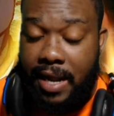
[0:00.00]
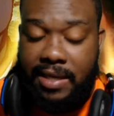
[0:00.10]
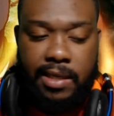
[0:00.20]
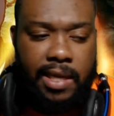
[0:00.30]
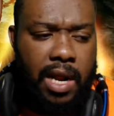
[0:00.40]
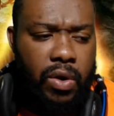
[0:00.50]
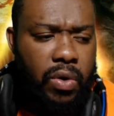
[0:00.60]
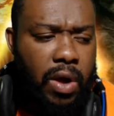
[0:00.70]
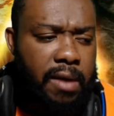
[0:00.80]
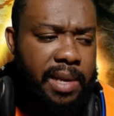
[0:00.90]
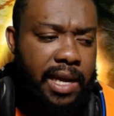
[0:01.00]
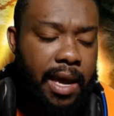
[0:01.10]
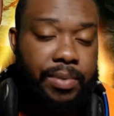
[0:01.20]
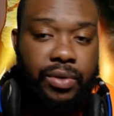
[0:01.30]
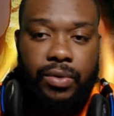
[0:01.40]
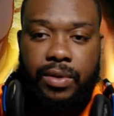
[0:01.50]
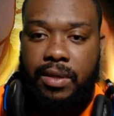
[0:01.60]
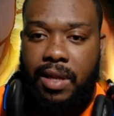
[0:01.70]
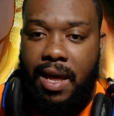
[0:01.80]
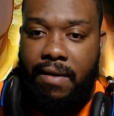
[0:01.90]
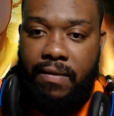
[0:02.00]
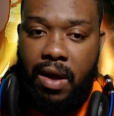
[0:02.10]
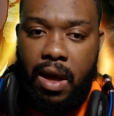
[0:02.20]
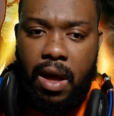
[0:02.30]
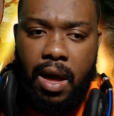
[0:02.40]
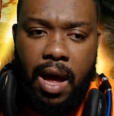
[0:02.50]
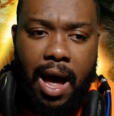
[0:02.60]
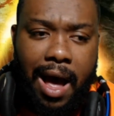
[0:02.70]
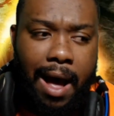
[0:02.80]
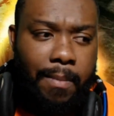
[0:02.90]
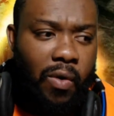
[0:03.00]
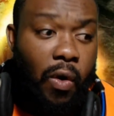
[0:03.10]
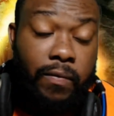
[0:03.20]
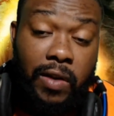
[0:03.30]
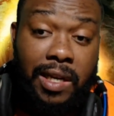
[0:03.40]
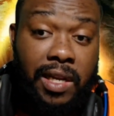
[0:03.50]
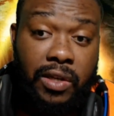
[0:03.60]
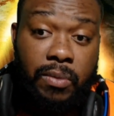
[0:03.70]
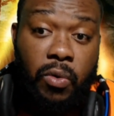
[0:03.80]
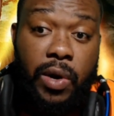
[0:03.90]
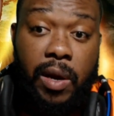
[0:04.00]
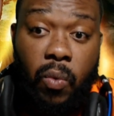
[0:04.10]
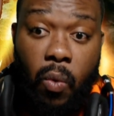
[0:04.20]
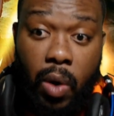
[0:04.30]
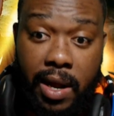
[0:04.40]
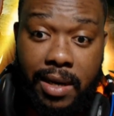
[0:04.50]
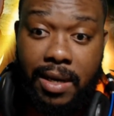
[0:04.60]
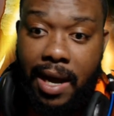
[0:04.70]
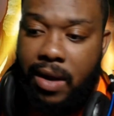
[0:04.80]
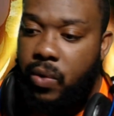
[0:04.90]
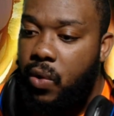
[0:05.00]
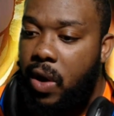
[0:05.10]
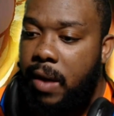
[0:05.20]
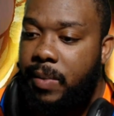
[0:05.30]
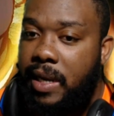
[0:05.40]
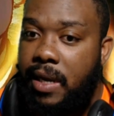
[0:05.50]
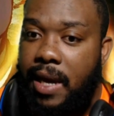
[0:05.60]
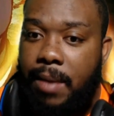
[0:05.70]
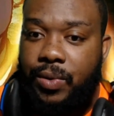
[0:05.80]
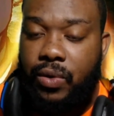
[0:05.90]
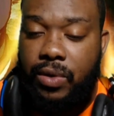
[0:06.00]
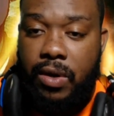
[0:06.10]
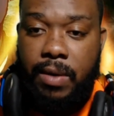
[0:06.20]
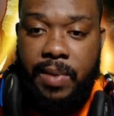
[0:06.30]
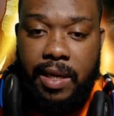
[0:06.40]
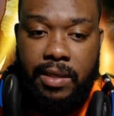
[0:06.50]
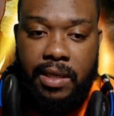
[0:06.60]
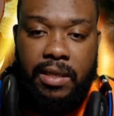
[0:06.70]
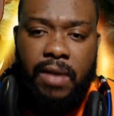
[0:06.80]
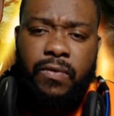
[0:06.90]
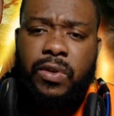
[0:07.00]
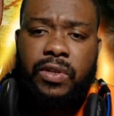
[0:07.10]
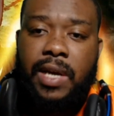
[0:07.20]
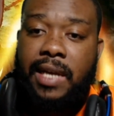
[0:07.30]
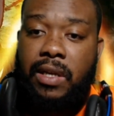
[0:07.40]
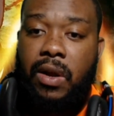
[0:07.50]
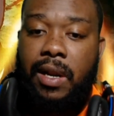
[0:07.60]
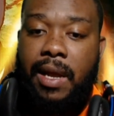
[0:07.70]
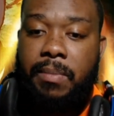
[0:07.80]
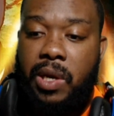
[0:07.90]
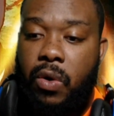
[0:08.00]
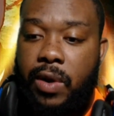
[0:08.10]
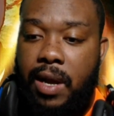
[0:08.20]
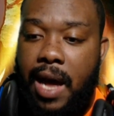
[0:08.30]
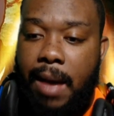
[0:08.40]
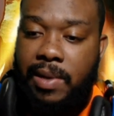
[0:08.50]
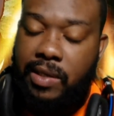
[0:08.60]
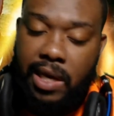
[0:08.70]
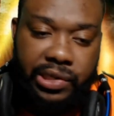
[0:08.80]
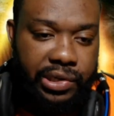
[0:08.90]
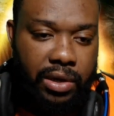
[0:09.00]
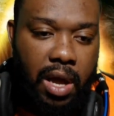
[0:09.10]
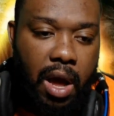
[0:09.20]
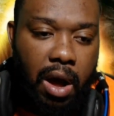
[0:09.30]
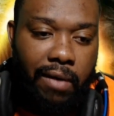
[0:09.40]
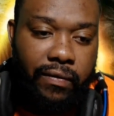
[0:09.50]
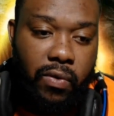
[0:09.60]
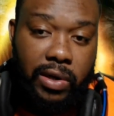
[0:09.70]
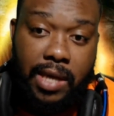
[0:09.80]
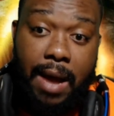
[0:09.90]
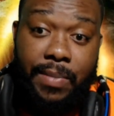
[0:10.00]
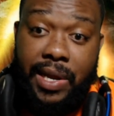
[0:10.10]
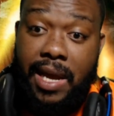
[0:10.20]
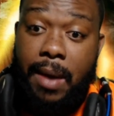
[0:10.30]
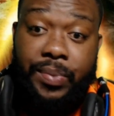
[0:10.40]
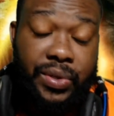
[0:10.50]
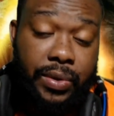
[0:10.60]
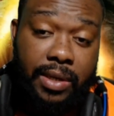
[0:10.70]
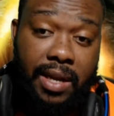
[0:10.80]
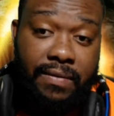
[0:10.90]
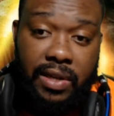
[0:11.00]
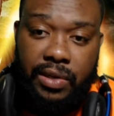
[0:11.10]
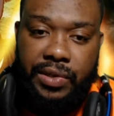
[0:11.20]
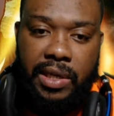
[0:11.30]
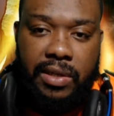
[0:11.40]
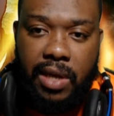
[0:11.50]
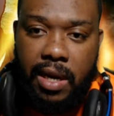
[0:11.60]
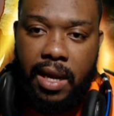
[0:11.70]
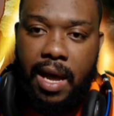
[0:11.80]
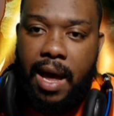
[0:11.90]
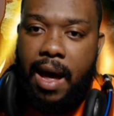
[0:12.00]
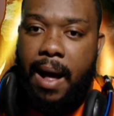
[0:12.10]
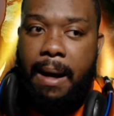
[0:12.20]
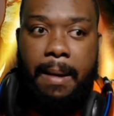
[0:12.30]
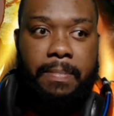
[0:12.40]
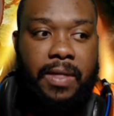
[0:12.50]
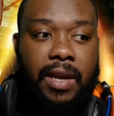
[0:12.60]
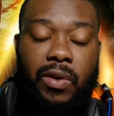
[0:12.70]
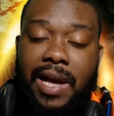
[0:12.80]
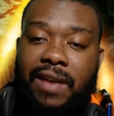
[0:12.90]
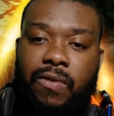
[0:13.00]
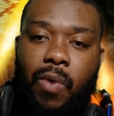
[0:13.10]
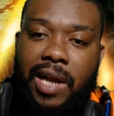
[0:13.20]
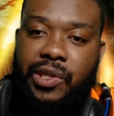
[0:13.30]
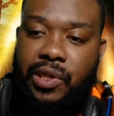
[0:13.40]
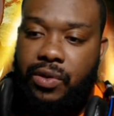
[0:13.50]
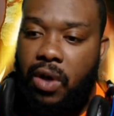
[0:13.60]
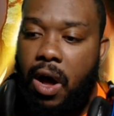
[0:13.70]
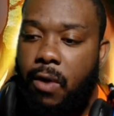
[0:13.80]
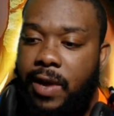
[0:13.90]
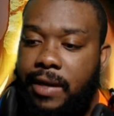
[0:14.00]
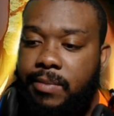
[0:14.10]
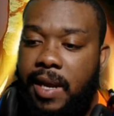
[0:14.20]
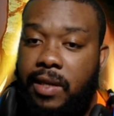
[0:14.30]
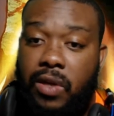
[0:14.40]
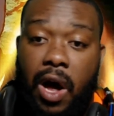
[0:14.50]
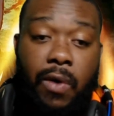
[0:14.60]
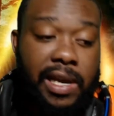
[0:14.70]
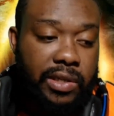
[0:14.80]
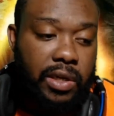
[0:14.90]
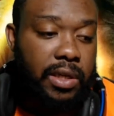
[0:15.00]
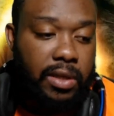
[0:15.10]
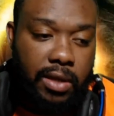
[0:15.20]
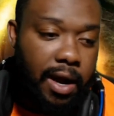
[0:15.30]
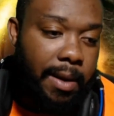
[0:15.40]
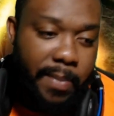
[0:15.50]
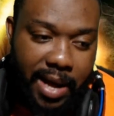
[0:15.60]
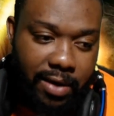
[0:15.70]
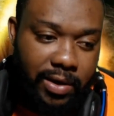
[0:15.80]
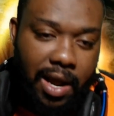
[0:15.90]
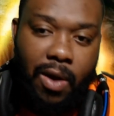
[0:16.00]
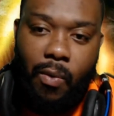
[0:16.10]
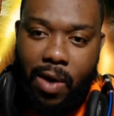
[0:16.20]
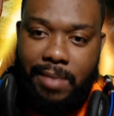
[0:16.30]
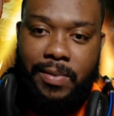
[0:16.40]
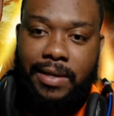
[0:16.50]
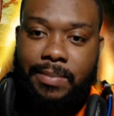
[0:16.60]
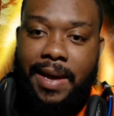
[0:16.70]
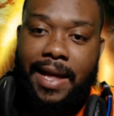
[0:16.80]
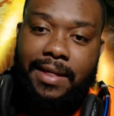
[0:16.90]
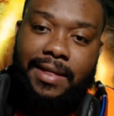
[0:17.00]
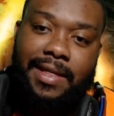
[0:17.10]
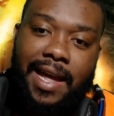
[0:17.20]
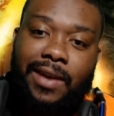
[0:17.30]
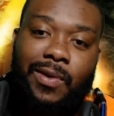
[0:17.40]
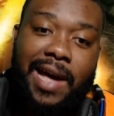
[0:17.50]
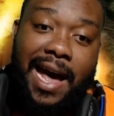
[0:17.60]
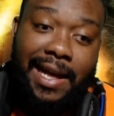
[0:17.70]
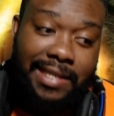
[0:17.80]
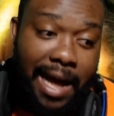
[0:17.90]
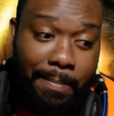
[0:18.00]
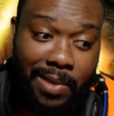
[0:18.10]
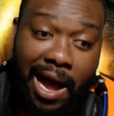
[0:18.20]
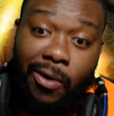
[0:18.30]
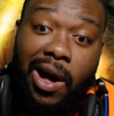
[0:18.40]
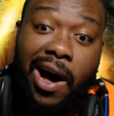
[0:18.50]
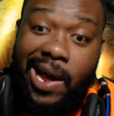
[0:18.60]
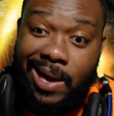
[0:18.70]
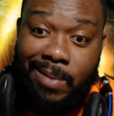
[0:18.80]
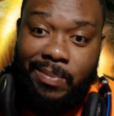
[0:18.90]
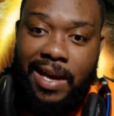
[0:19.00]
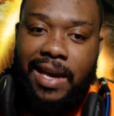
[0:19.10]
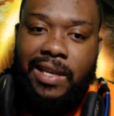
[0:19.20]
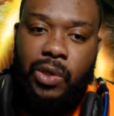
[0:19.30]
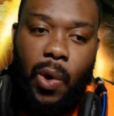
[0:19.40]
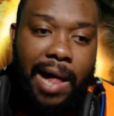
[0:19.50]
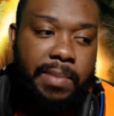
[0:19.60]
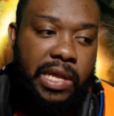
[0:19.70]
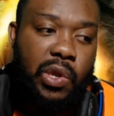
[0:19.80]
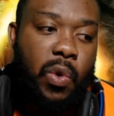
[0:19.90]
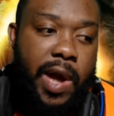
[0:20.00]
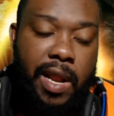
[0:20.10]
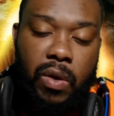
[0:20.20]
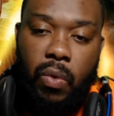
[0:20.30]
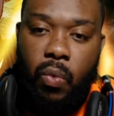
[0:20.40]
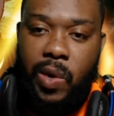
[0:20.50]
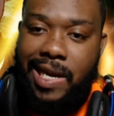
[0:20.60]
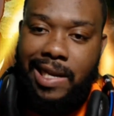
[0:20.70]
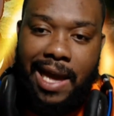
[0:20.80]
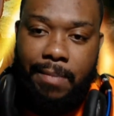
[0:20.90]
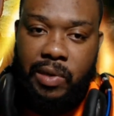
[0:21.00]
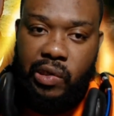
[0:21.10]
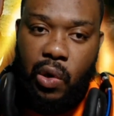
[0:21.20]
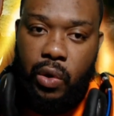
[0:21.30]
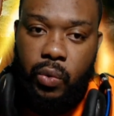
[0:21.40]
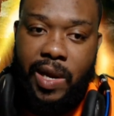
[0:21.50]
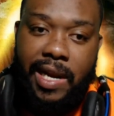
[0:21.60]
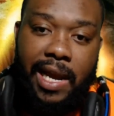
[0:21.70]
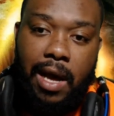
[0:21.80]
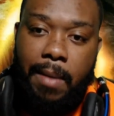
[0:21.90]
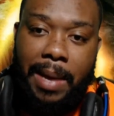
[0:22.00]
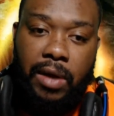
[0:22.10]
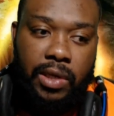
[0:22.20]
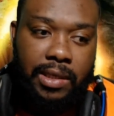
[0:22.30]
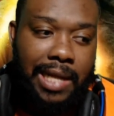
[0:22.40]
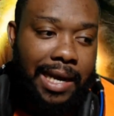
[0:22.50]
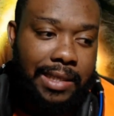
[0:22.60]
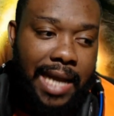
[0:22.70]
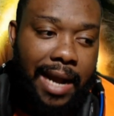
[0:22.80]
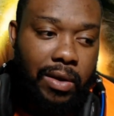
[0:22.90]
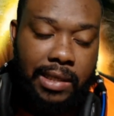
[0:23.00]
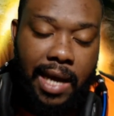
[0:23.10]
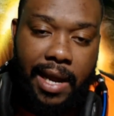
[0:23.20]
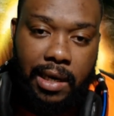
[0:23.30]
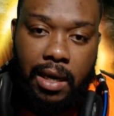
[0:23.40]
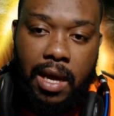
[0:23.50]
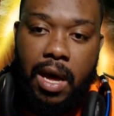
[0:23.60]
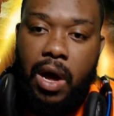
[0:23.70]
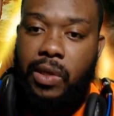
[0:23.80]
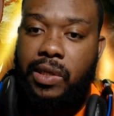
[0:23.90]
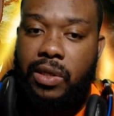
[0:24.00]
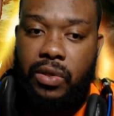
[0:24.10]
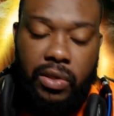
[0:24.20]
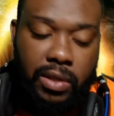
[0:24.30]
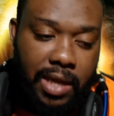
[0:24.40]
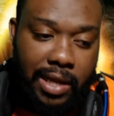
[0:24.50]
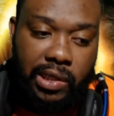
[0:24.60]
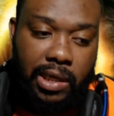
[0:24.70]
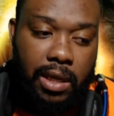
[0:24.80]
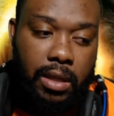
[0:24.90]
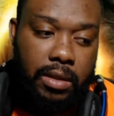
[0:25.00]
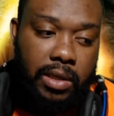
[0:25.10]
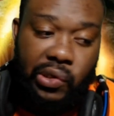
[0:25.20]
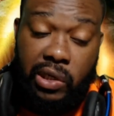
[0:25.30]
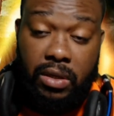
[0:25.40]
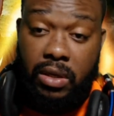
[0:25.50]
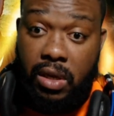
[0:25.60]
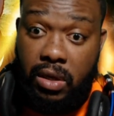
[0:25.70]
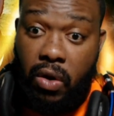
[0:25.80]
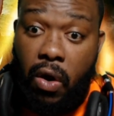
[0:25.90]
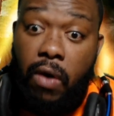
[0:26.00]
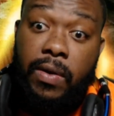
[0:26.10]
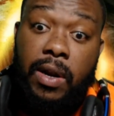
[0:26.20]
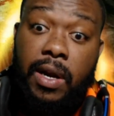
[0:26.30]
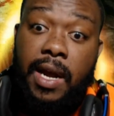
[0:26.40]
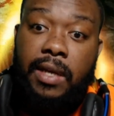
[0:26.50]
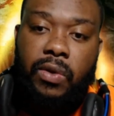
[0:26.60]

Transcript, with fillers: As I said, I don't know how many episodes is left. Hopefully there's more than one. I don't know how many episodes are going to be in the season. Of course, you guys are going to let me know in the comment section, of course, how many episodes are left in the season. Thank you guys for watching, as always, man. It's always good to talk about One Punch Man. Thank you guys. I'm now caught up, so I'll be doing weekly episodes when they come out, just like Attack on Titan, until the season is over.